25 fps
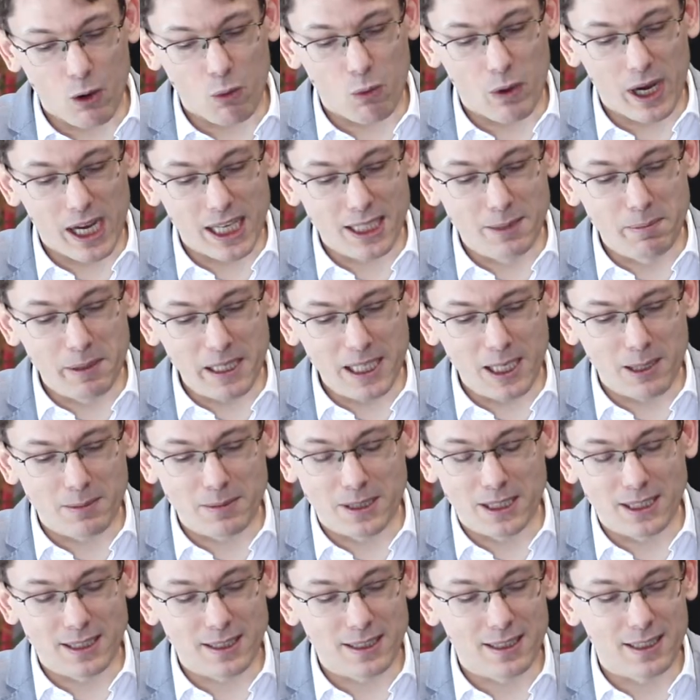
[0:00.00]
where it
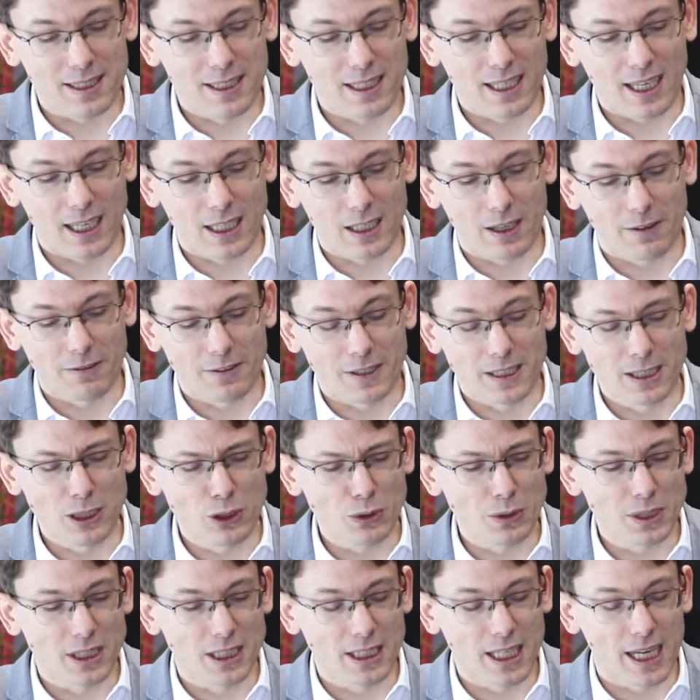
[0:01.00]
becomes kind of
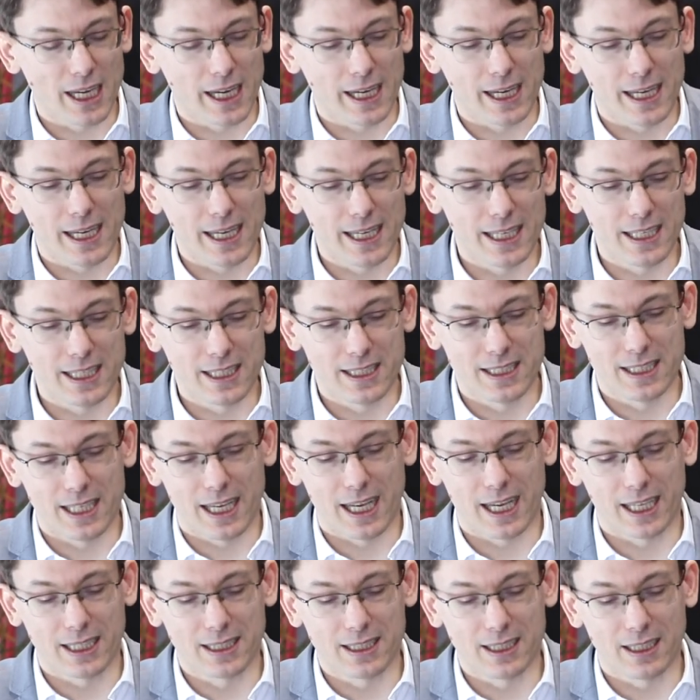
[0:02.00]
interesting is
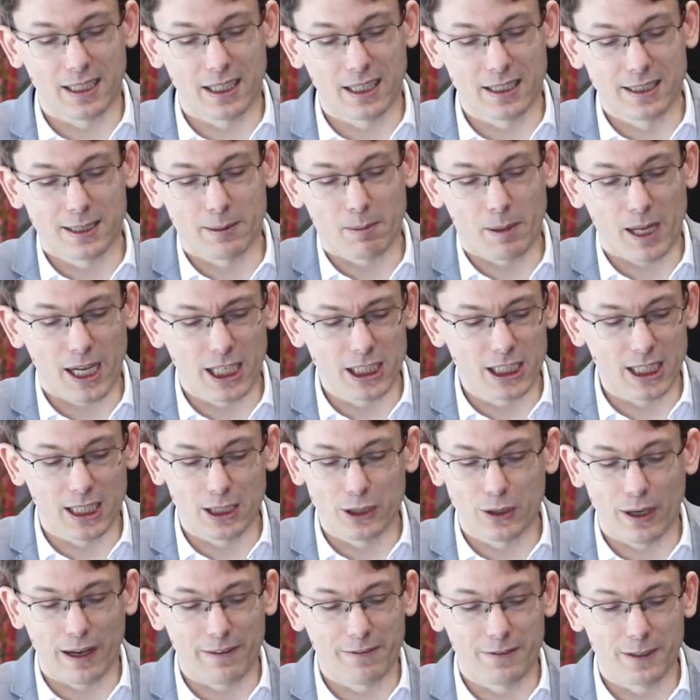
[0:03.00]
that in supply chain,
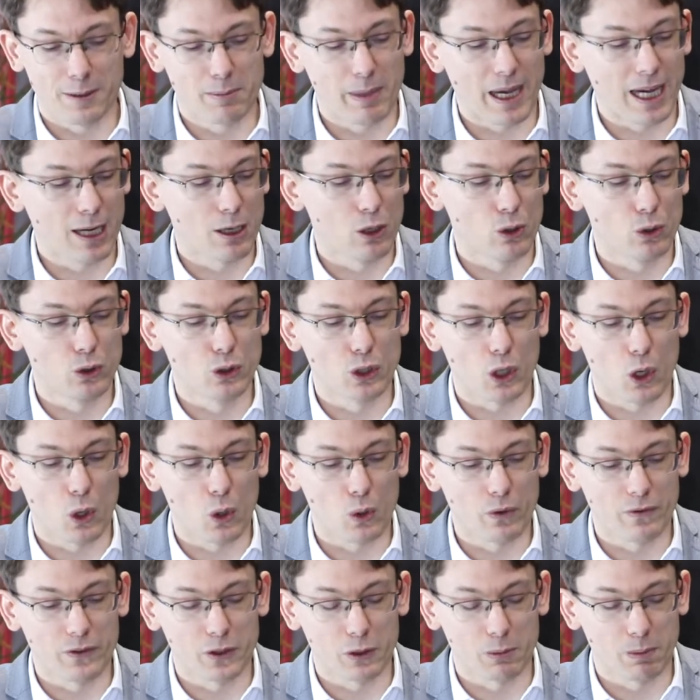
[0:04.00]
you have feedback loops
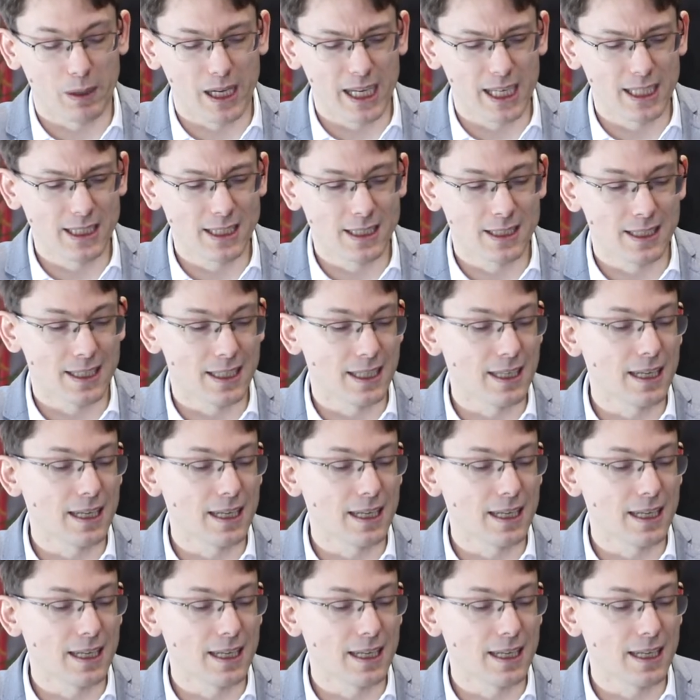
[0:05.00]
all over the place.